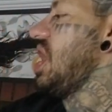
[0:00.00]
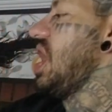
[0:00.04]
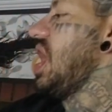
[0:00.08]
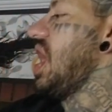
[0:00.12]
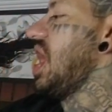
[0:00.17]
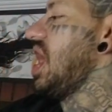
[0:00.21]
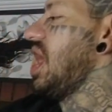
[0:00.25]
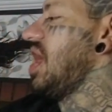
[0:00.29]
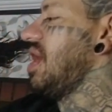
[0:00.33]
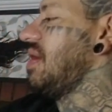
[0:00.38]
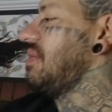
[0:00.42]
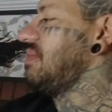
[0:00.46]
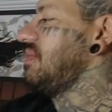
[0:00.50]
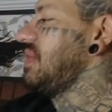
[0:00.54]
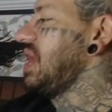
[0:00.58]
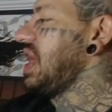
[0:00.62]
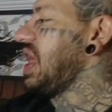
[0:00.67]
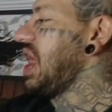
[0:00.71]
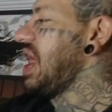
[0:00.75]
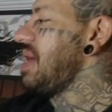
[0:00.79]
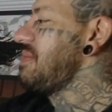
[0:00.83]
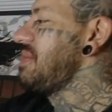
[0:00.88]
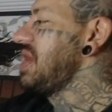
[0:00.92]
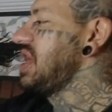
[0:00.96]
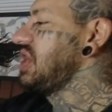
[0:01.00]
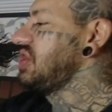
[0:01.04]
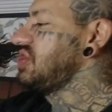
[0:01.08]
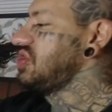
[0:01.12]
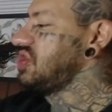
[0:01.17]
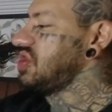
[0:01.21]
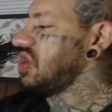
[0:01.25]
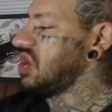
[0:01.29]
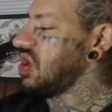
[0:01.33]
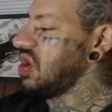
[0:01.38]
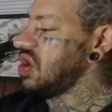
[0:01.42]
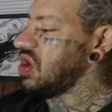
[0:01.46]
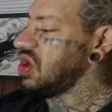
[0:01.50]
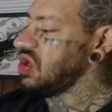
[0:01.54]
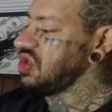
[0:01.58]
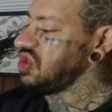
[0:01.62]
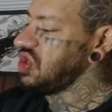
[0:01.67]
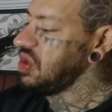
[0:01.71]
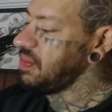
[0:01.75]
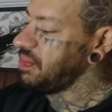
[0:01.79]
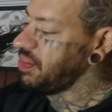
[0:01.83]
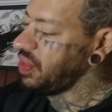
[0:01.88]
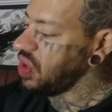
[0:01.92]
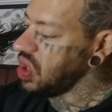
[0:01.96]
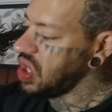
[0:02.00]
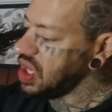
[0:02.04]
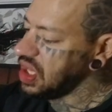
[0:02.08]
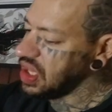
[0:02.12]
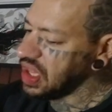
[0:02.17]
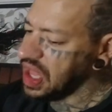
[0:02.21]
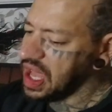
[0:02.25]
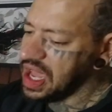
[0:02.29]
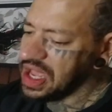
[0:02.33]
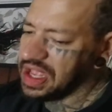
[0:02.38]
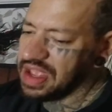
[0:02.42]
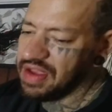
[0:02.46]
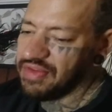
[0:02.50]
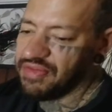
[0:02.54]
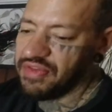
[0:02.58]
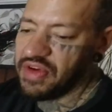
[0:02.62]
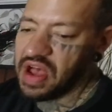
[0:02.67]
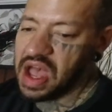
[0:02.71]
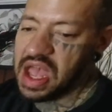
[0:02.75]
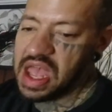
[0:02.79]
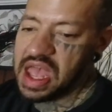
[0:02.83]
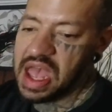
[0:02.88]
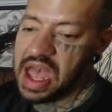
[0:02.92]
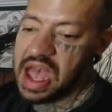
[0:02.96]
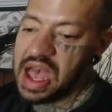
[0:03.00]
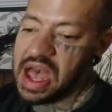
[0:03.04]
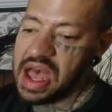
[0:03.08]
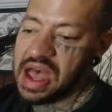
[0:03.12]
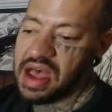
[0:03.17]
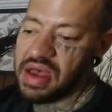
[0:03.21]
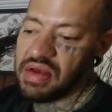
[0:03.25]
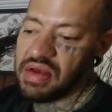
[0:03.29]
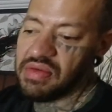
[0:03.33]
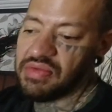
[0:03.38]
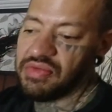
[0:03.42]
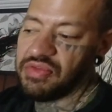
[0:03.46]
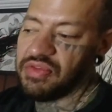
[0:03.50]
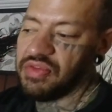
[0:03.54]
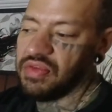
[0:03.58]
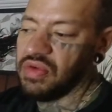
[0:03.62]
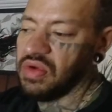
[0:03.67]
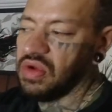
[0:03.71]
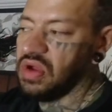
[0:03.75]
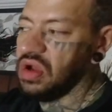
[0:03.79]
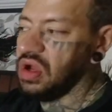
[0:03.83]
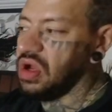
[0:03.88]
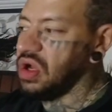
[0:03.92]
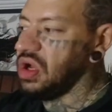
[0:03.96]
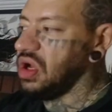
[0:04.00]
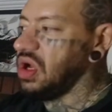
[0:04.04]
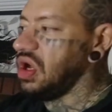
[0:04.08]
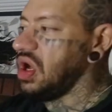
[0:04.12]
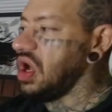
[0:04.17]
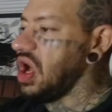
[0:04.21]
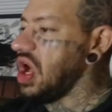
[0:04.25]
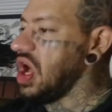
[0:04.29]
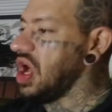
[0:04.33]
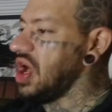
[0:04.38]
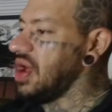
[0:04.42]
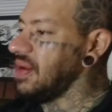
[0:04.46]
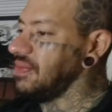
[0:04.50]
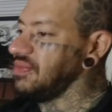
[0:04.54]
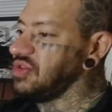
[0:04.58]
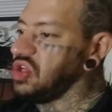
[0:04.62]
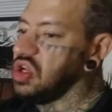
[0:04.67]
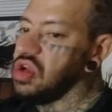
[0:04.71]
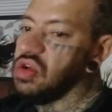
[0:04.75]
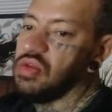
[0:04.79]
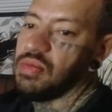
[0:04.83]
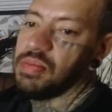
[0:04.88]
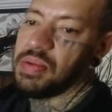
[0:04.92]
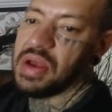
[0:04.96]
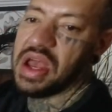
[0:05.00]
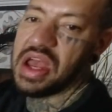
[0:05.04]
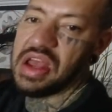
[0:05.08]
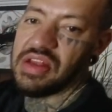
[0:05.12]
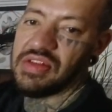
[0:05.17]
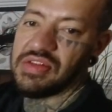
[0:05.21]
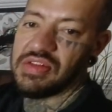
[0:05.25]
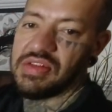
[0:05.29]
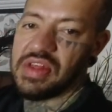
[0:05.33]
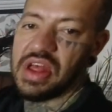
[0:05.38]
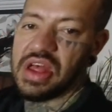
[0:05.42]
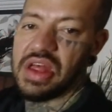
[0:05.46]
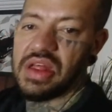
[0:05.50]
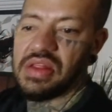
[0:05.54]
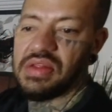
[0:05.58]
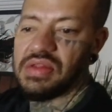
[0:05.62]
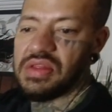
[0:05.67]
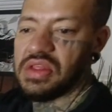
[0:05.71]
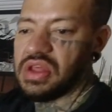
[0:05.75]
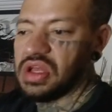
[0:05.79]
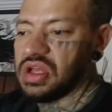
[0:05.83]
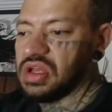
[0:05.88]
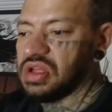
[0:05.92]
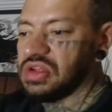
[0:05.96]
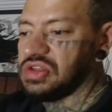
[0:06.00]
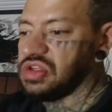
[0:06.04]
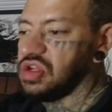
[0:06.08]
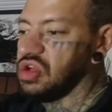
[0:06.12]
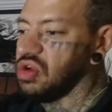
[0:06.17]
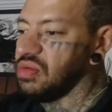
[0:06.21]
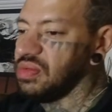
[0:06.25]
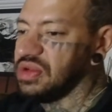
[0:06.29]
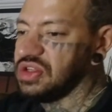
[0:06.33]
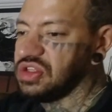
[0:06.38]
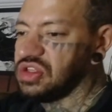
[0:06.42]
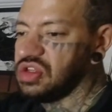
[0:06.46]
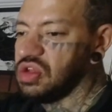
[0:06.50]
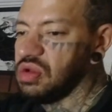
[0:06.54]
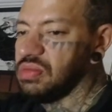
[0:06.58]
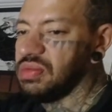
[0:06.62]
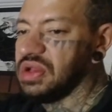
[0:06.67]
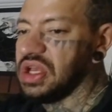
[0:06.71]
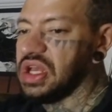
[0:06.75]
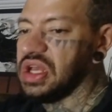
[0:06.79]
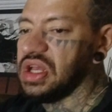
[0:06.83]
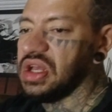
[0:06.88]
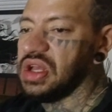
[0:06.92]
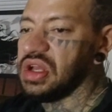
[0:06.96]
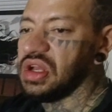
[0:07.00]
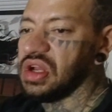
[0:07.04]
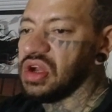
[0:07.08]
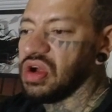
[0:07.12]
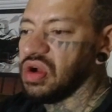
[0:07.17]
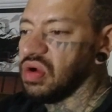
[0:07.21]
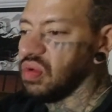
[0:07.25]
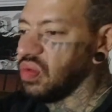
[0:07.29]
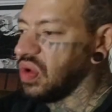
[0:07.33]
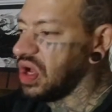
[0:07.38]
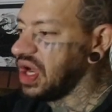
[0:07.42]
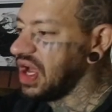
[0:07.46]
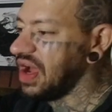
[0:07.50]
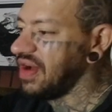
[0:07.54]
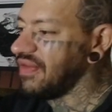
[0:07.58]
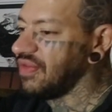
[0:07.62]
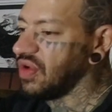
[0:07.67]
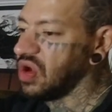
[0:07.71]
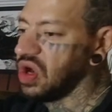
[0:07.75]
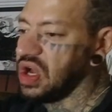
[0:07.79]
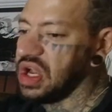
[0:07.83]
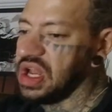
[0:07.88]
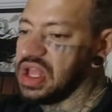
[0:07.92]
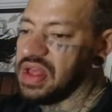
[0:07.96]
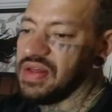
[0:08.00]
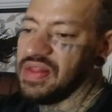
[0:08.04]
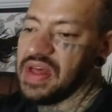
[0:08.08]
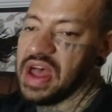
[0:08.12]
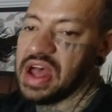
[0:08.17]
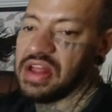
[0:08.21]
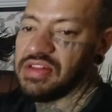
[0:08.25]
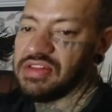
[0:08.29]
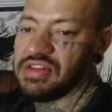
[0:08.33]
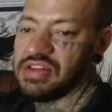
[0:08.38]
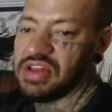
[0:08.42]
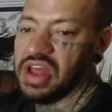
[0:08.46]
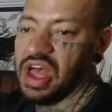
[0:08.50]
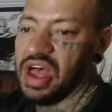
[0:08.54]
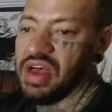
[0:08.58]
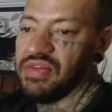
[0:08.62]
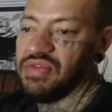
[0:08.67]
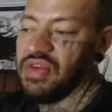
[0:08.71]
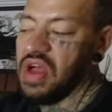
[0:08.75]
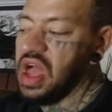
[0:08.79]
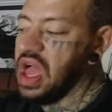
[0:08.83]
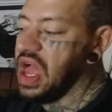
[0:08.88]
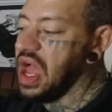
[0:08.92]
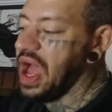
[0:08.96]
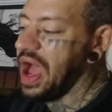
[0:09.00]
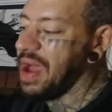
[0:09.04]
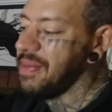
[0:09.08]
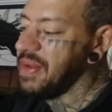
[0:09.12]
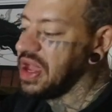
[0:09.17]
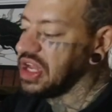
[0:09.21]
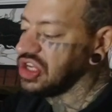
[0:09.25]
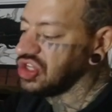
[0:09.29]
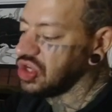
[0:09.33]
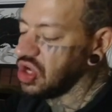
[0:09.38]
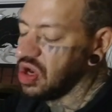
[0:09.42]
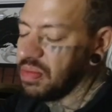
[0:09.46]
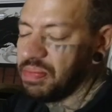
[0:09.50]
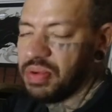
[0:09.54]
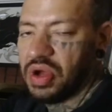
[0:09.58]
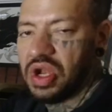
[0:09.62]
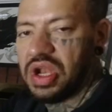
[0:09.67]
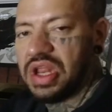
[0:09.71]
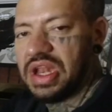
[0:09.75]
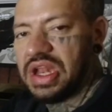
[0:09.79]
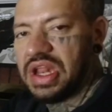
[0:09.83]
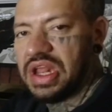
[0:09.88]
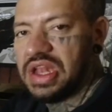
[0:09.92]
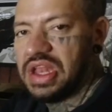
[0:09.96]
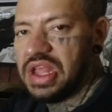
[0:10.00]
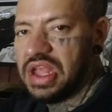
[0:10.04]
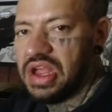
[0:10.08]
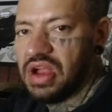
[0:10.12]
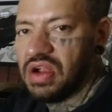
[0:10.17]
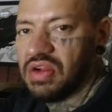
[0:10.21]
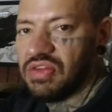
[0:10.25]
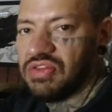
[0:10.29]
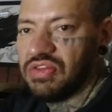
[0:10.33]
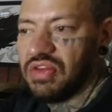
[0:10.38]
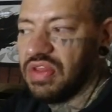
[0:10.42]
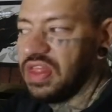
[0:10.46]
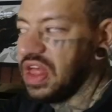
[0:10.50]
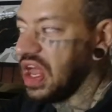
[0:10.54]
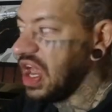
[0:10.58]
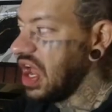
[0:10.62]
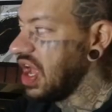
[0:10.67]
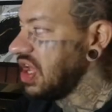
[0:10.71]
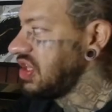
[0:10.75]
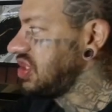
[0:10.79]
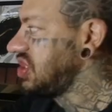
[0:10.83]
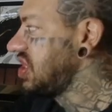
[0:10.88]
And I make sure to put, like, if I have toothpaste that the tube is too big or whatever, any of that stuff, I make sure to put it in here so that I